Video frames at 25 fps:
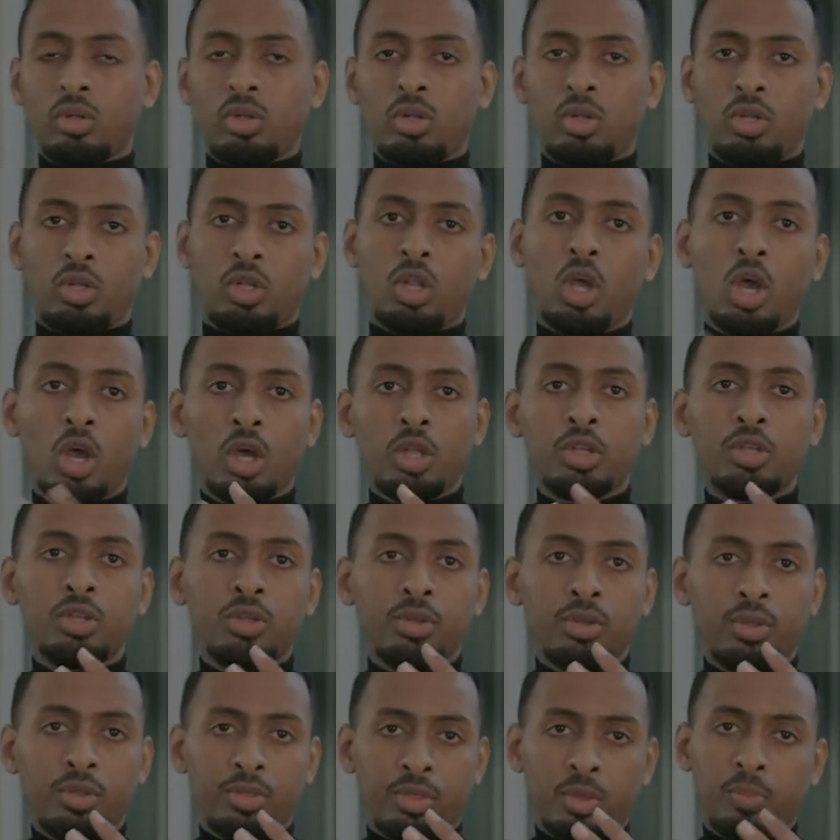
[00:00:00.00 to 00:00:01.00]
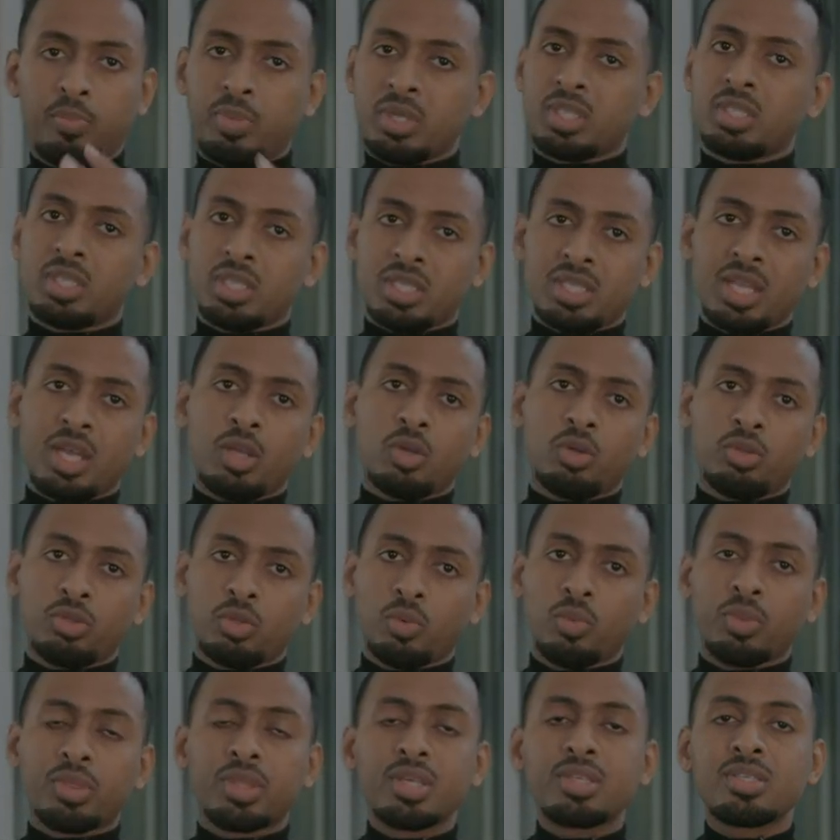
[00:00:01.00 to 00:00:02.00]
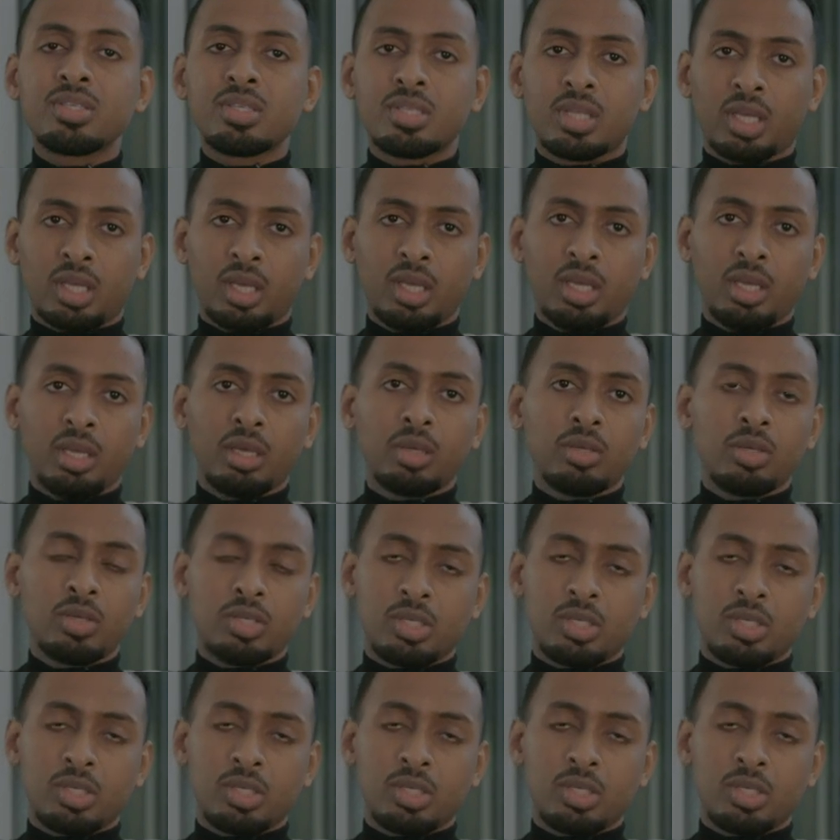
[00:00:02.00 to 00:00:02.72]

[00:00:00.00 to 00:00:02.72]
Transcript: learn the business that you're doing. This is the key.